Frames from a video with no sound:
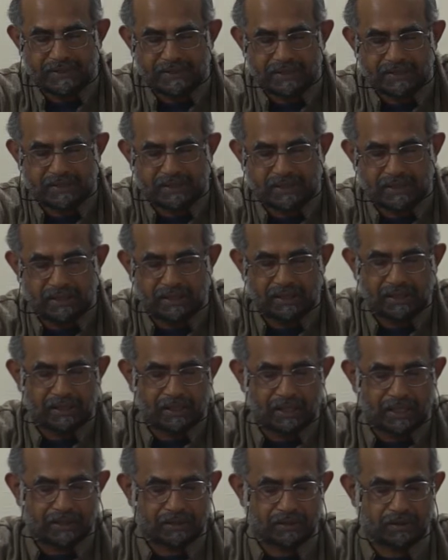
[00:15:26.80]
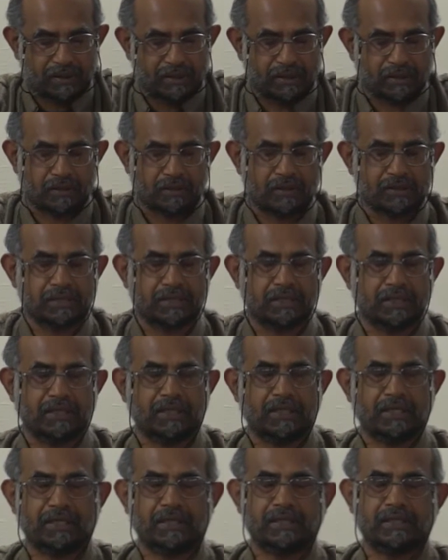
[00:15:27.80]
see actually across India